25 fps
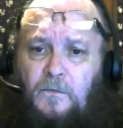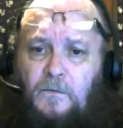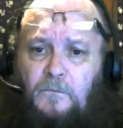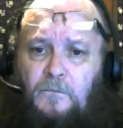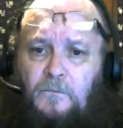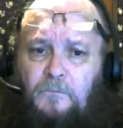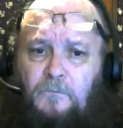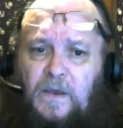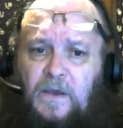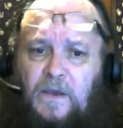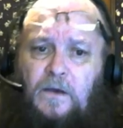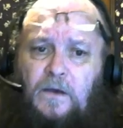
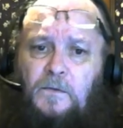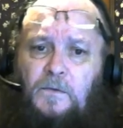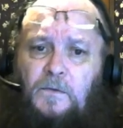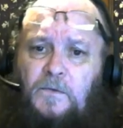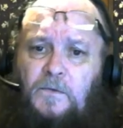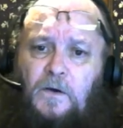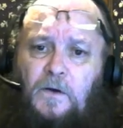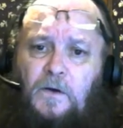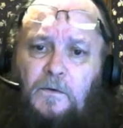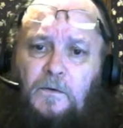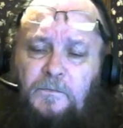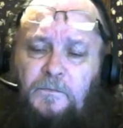Become
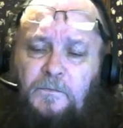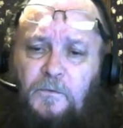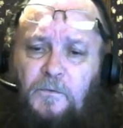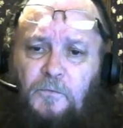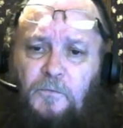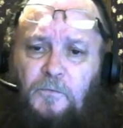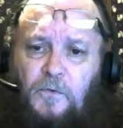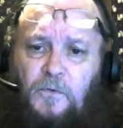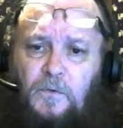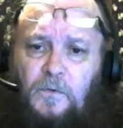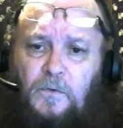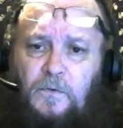
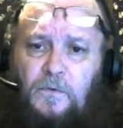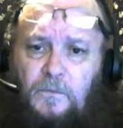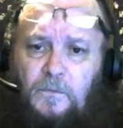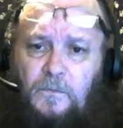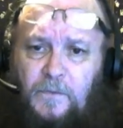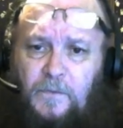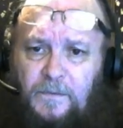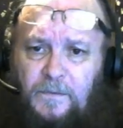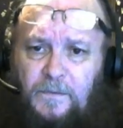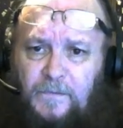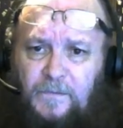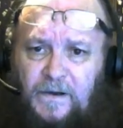comfortable
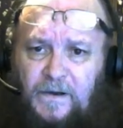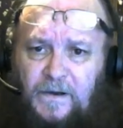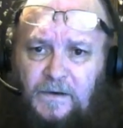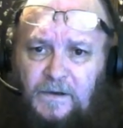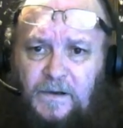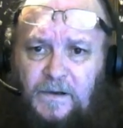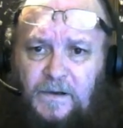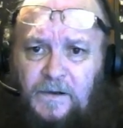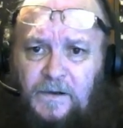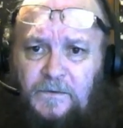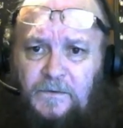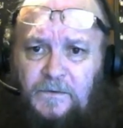with
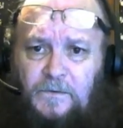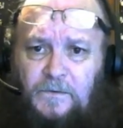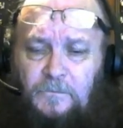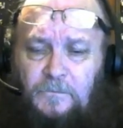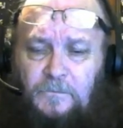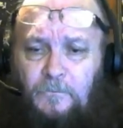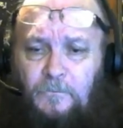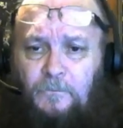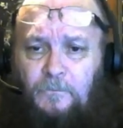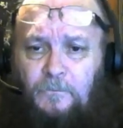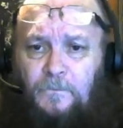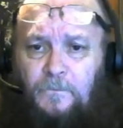meditation.
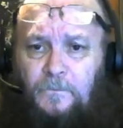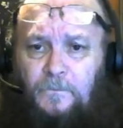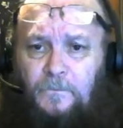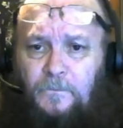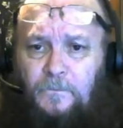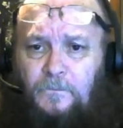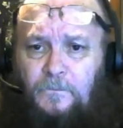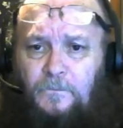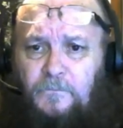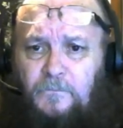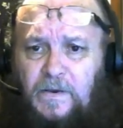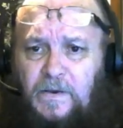
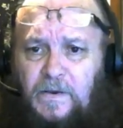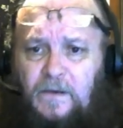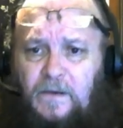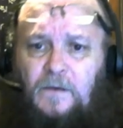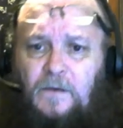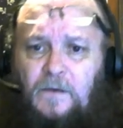Become